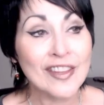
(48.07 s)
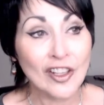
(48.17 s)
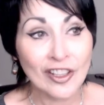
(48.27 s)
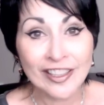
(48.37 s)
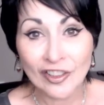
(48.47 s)
They
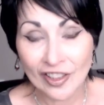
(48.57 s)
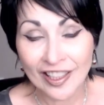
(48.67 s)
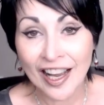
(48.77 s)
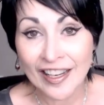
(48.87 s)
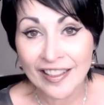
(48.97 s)
are here to
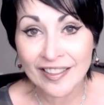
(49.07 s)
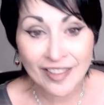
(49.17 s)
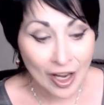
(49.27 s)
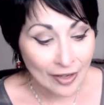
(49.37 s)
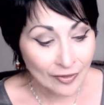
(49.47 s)
guide
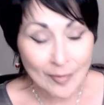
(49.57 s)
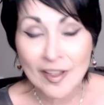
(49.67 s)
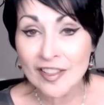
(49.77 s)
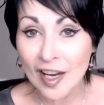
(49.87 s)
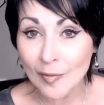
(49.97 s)
us from the
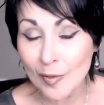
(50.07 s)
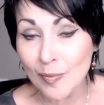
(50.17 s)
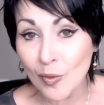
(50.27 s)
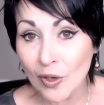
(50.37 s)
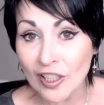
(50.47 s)
time we're
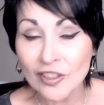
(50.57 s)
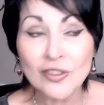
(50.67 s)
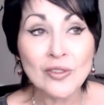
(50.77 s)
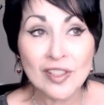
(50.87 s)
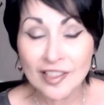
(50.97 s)
born
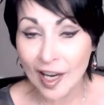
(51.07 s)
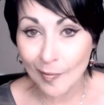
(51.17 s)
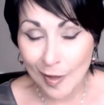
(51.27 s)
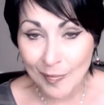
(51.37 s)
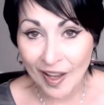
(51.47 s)
to the time
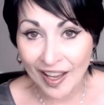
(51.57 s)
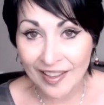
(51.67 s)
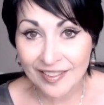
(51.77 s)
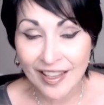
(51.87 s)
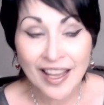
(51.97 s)
we
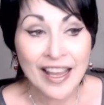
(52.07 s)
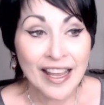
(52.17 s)
pass.